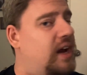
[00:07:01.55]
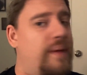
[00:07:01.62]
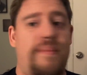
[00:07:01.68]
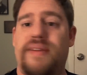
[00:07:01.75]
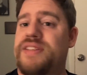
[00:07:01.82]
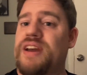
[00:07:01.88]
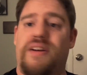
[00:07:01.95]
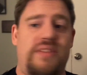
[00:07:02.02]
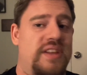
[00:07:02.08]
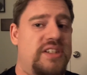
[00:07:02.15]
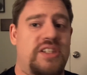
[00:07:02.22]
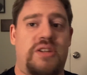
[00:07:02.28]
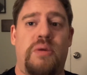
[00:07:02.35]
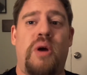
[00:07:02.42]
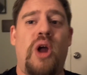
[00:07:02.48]
I've been telling this
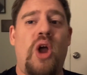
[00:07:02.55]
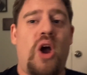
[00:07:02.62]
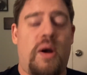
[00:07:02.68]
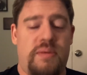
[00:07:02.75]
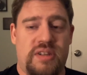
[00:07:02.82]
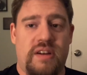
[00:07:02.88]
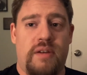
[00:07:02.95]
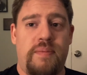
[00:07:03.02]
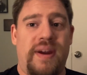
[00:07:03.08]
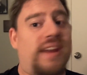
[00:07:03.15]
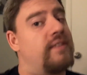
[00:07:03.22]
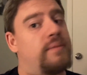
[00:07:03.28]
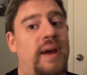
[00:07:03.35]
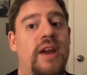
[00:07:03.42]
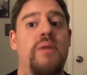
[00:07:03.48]
to almost everybody,
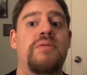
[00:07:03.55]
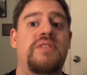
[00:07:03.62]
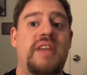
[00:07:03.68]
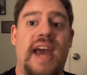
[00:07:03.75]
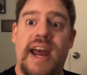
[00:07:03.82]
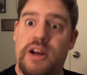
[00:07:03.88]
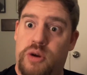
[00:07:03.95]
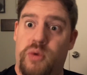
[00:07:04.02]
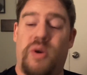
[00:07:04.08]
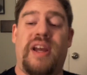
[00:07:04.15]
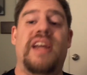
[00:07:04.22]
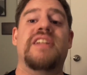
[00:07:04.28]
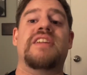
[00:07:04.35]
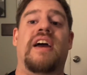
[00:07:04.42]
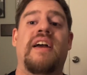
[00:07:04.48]
even my own dad, who
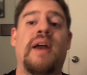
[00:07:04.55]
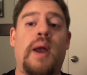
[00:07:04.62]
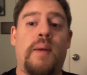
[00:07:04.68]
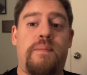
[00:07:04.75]
is a